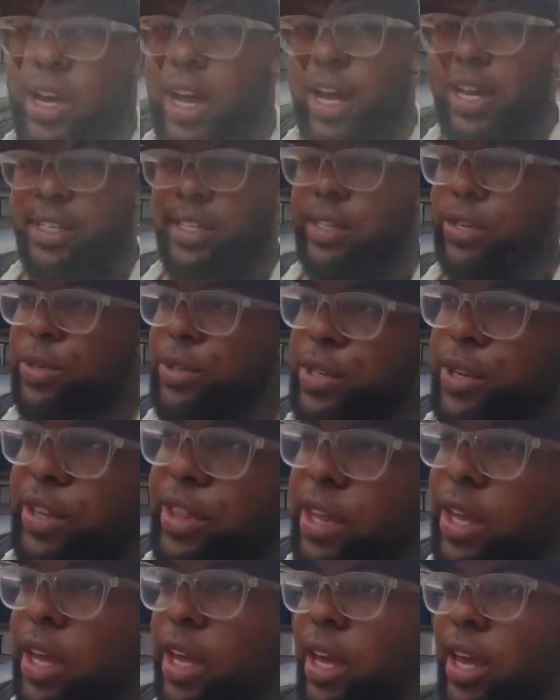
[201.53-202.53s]
guys, due to
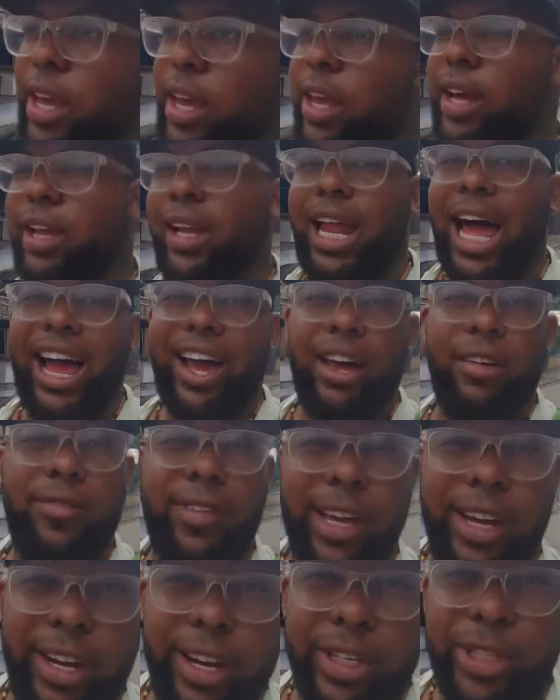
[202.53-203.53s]
the lack
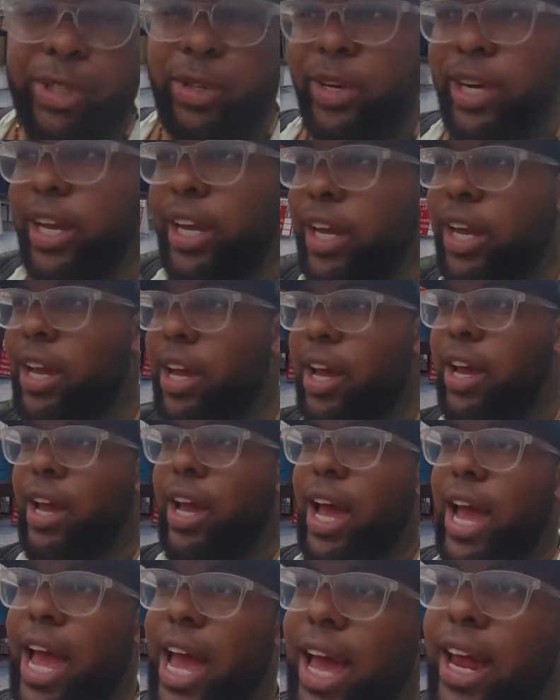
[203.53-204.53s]
of industry
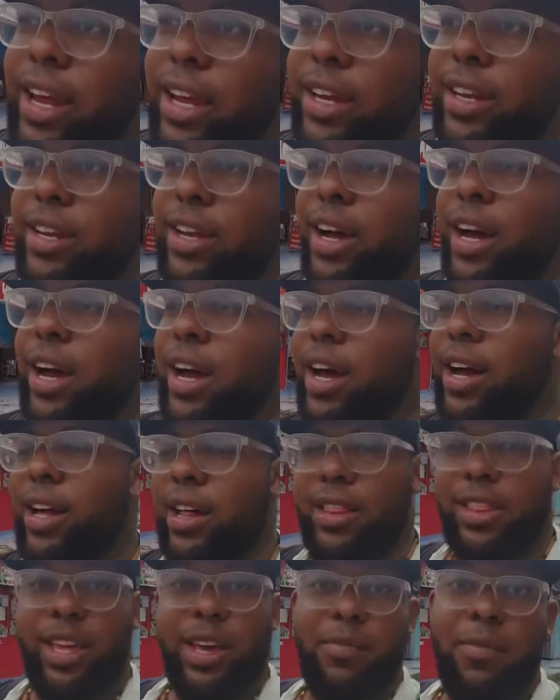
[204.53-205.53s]
and uh,
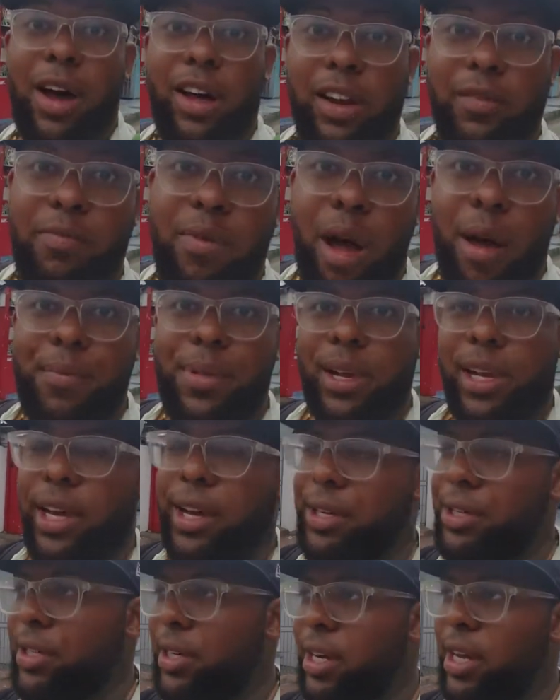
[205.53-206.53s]
the amount of
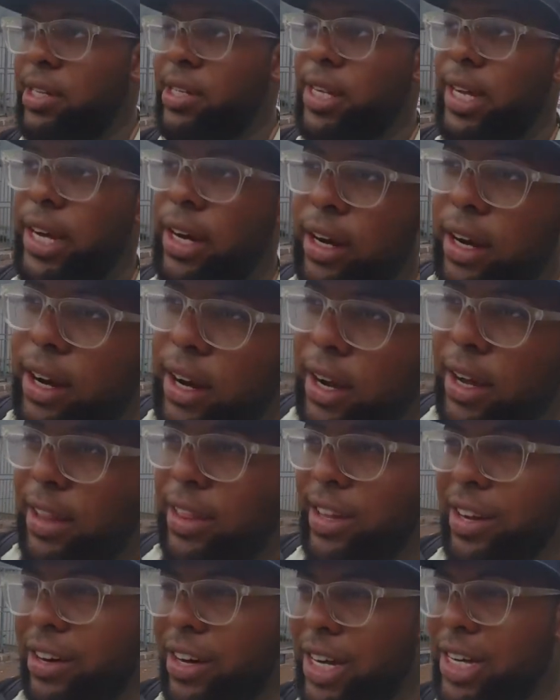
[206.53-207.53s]
population that's here,
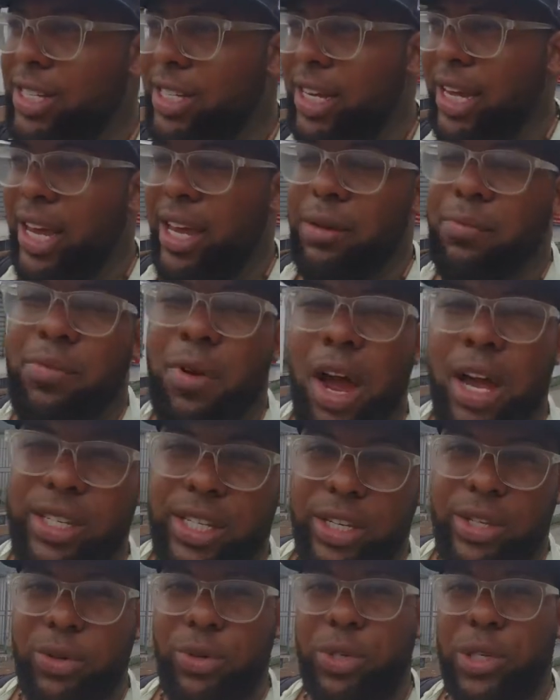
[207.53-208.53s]
there is a
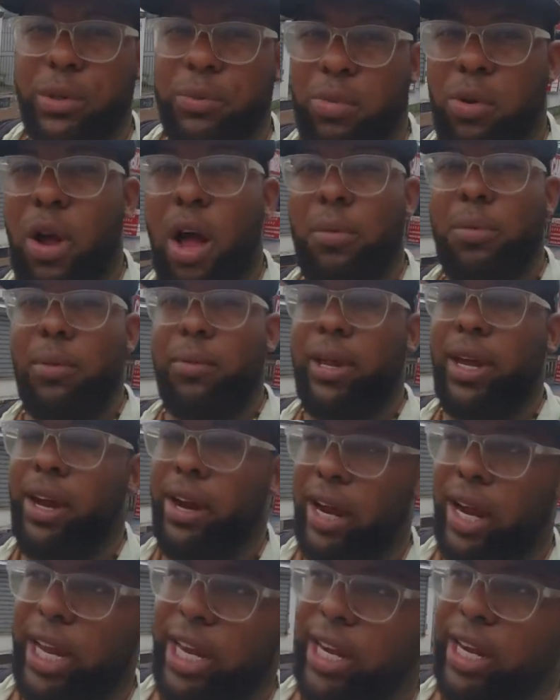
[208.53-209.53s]
prostitution problem
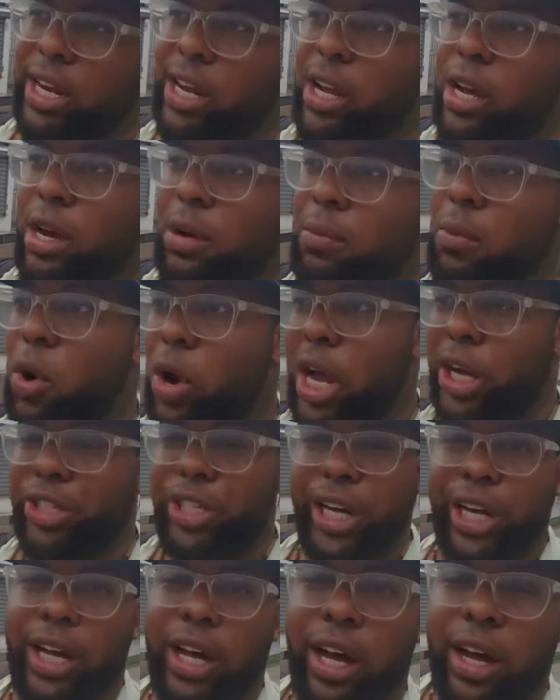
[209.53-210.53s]
here in Boca
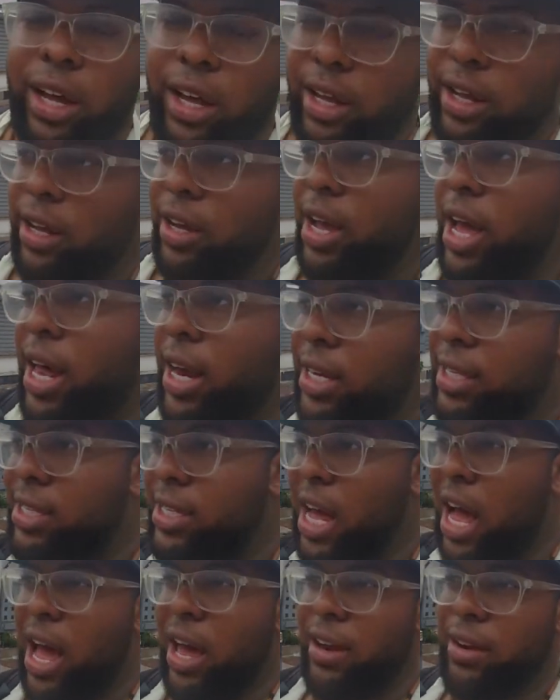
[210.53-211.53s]
Chica. And it's
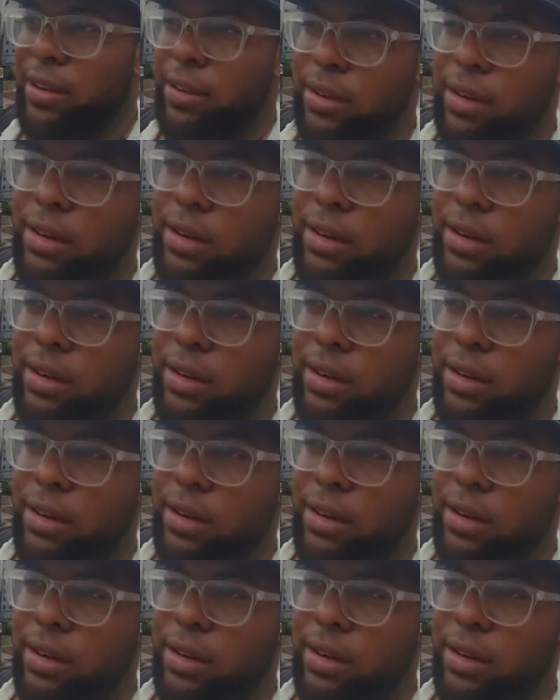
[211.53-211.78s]
not